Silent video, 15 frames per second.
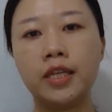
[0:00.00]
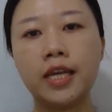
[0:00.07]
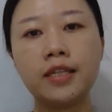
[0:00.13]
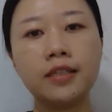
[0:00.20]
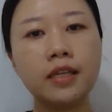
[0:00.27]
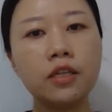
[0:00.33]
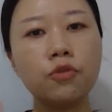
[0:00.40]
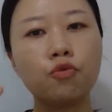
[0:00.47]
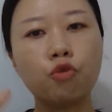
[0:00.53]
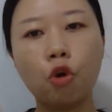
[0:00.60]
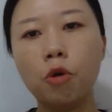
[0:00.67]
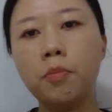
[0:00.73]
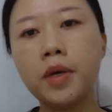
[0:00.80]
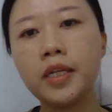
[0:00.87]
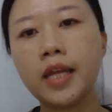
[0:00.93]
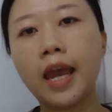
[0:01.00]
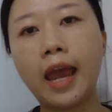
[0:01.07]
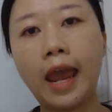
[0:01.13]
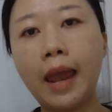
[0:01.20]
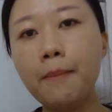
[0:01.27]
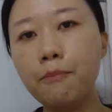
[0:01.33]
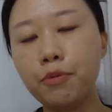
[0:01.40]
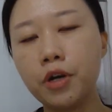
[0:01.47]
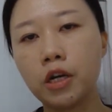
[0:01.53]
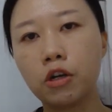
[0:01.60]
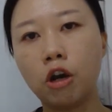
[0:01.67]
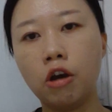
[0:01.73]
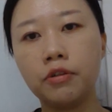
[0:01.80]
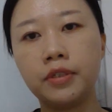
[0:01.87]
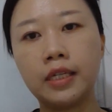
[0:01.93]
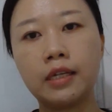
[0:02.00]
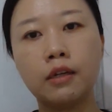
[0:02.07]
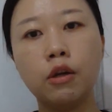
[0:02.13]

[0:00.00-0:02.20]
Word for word: there's this Roman emperor called